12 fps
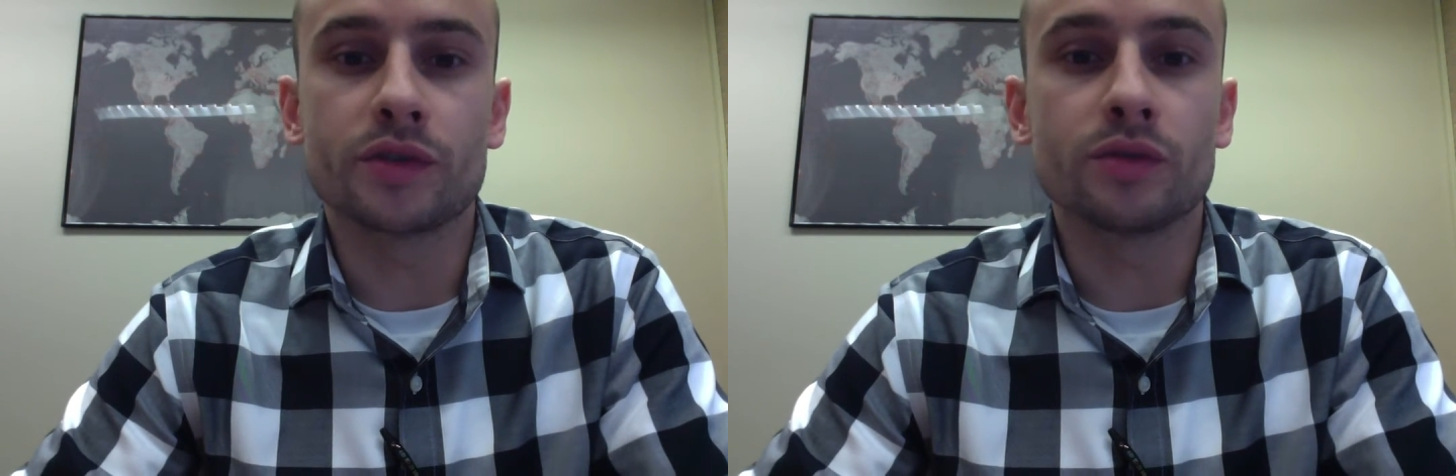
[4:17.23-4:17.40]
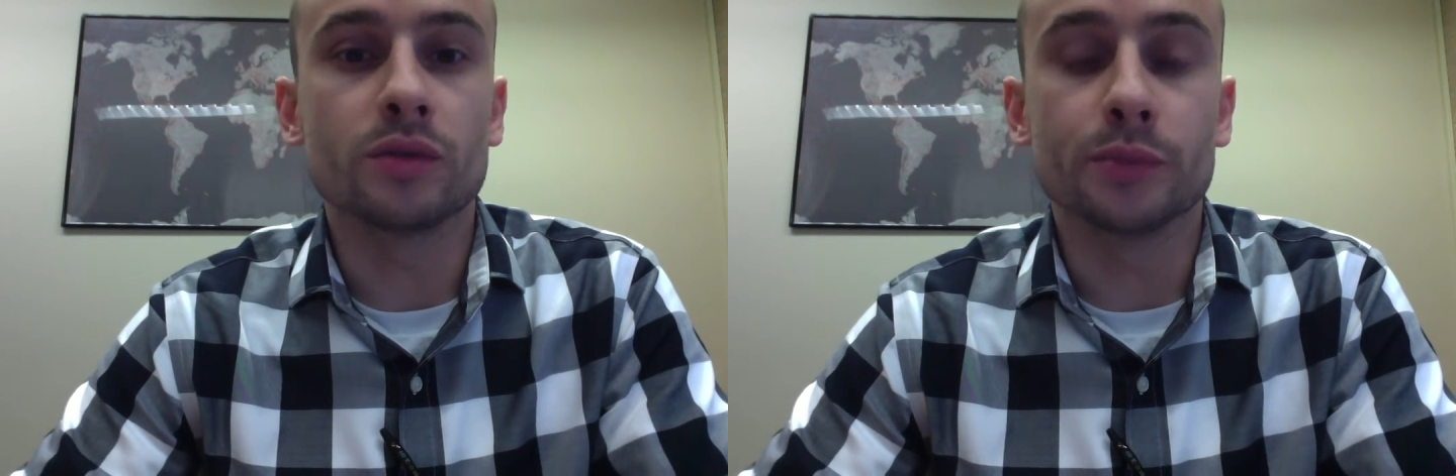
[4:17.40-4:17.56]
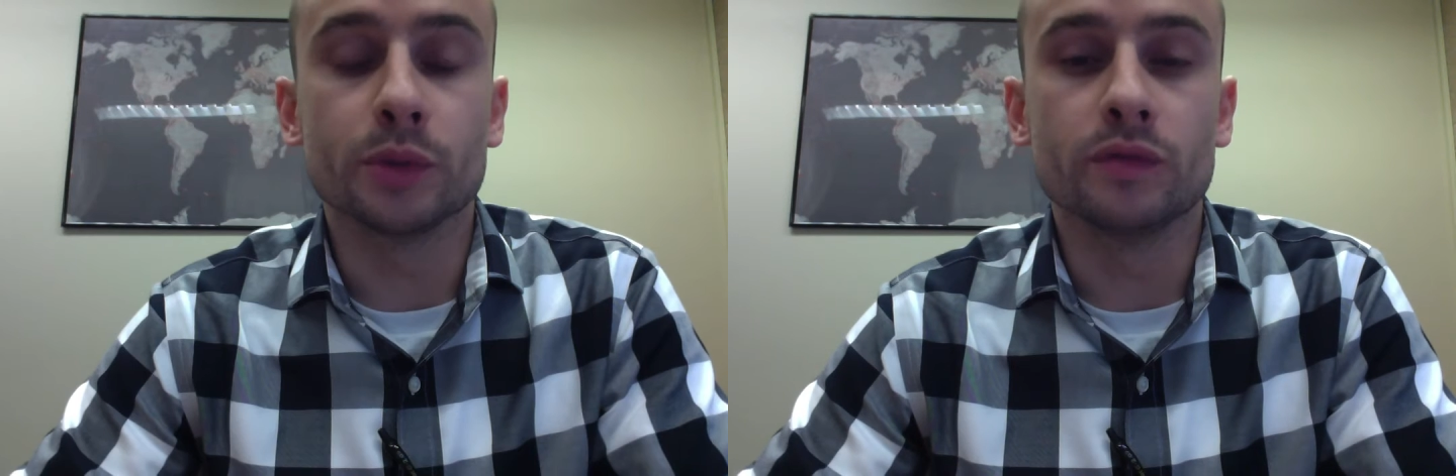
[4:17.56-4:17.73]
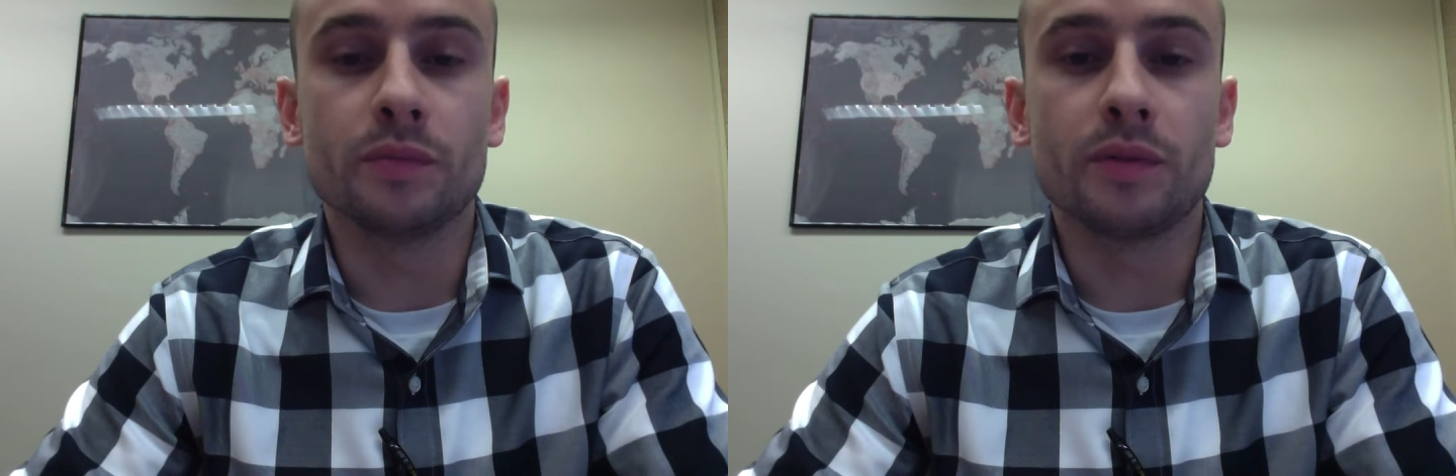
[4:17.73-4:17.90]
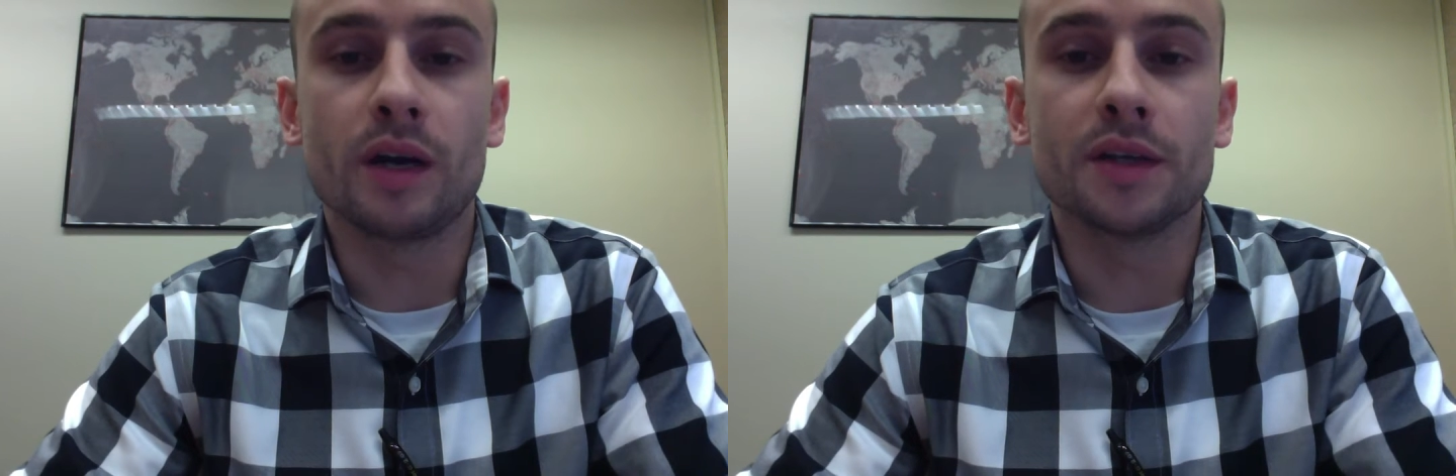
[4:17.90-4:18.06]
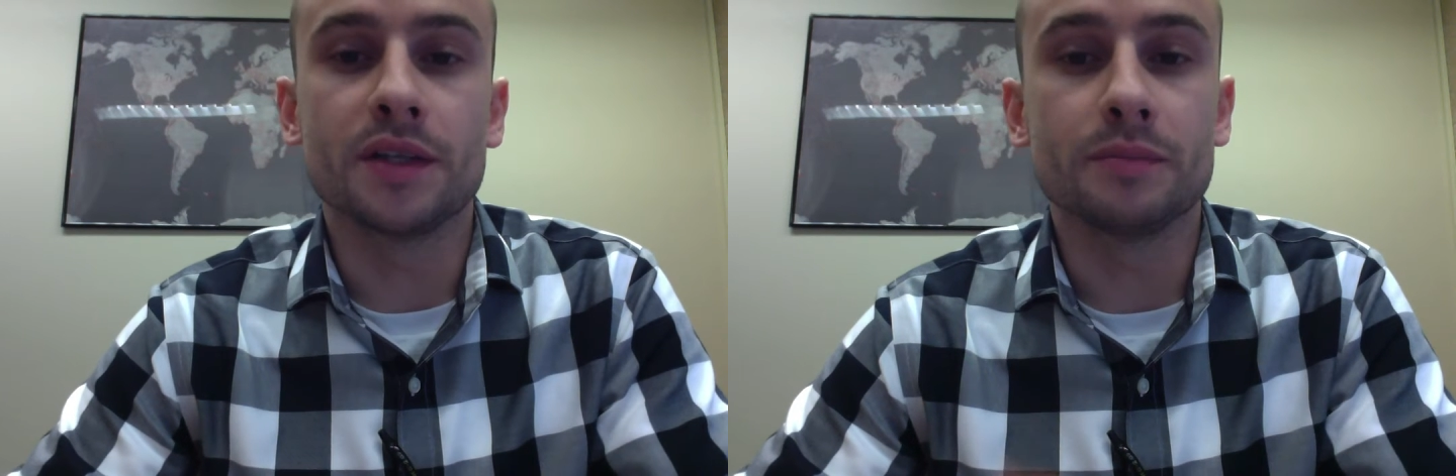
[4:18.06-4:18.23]
to improve
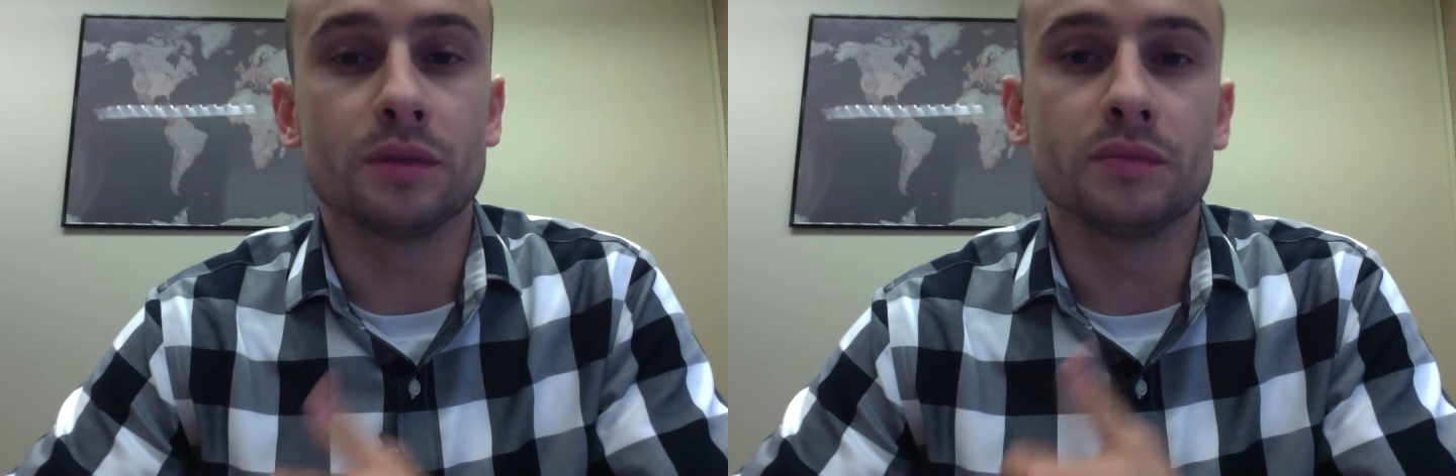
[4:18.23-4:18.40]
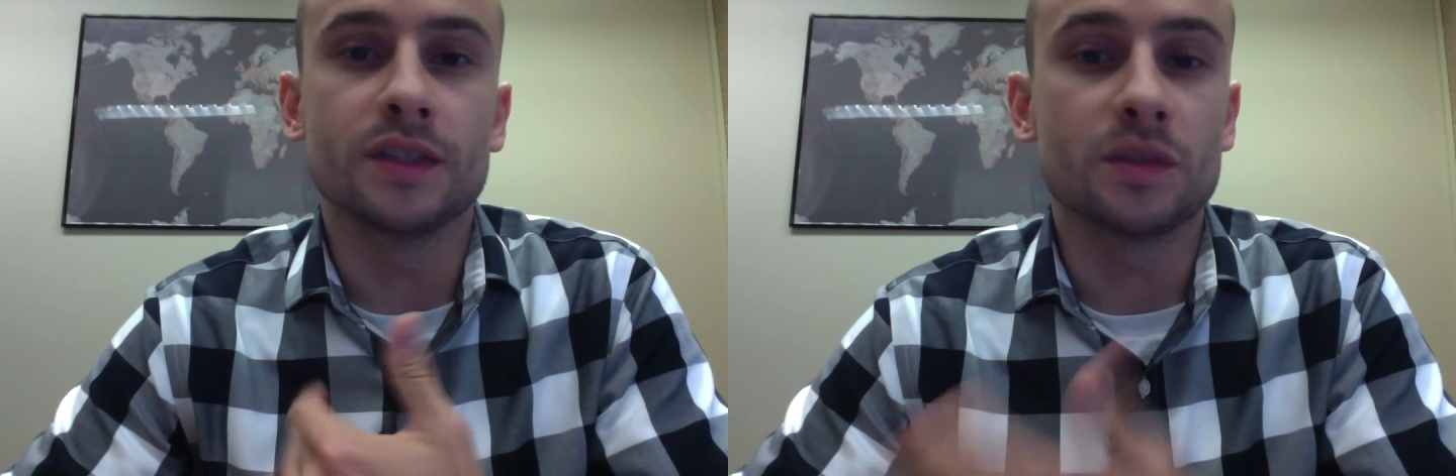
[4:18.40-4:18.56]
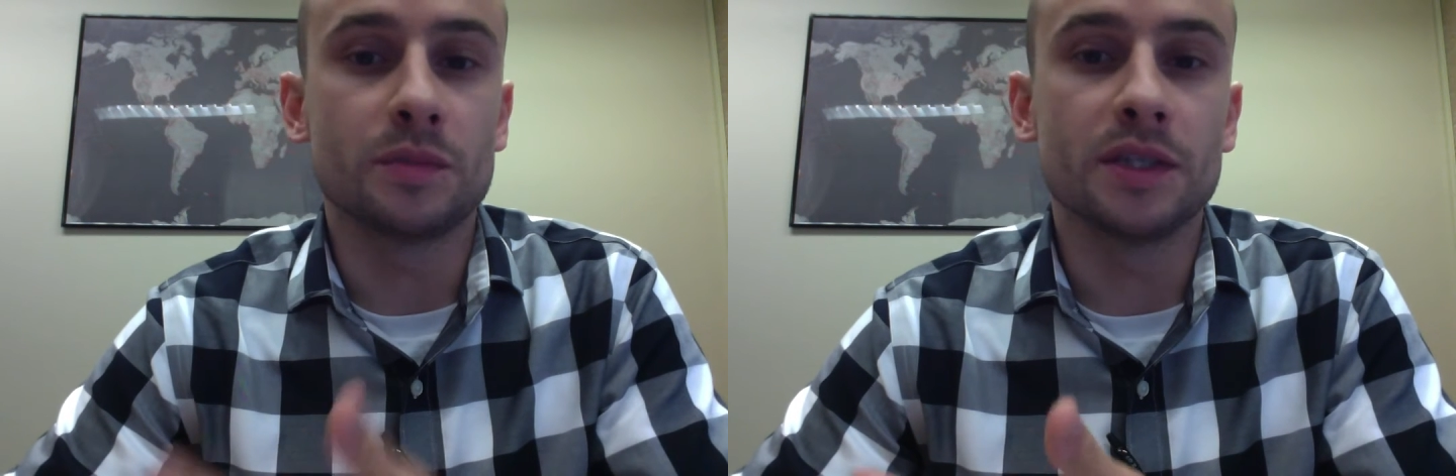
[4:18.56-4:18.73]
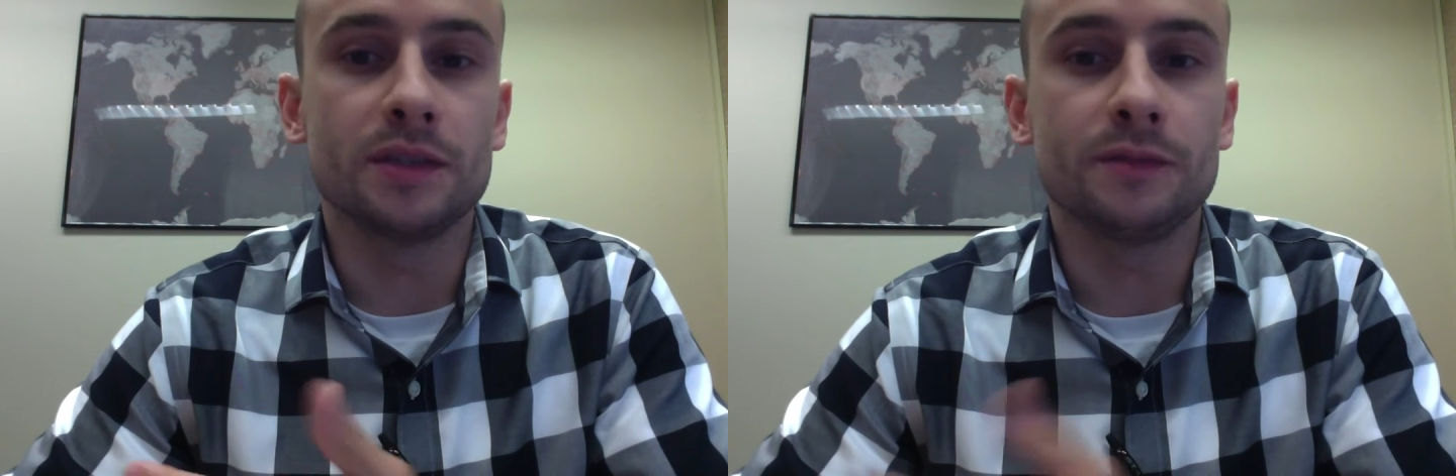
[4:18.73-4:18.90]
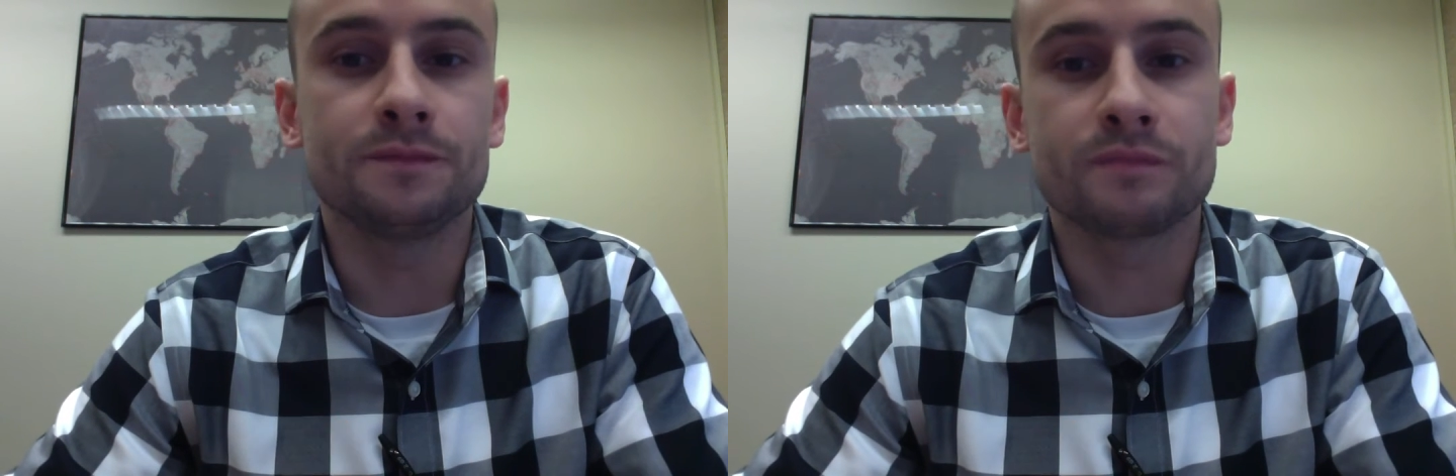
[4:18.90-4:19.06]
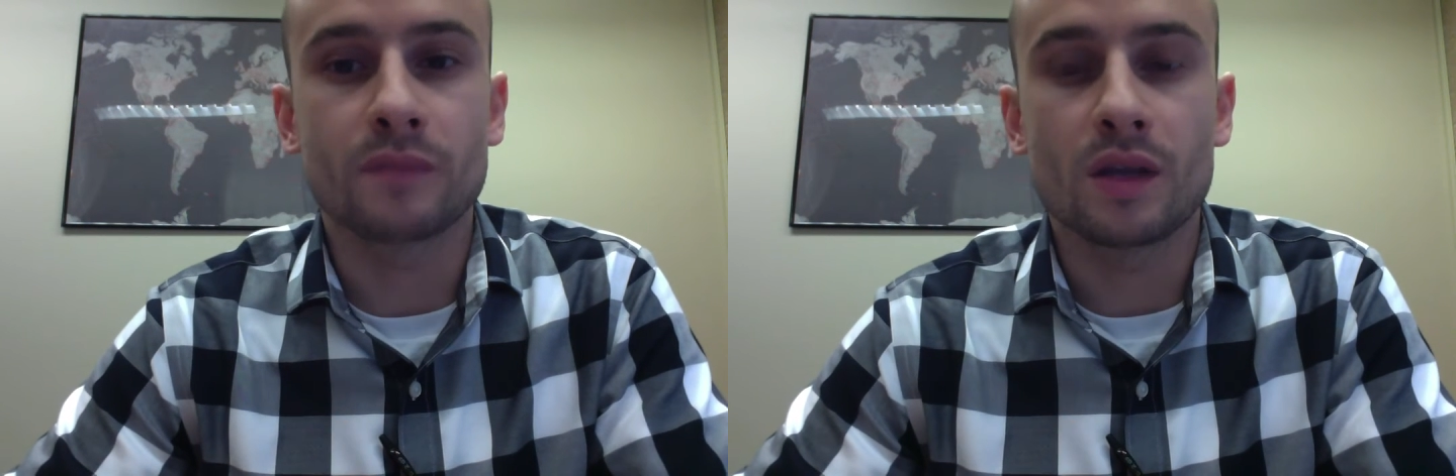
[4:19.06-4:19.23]
upon in public speaking,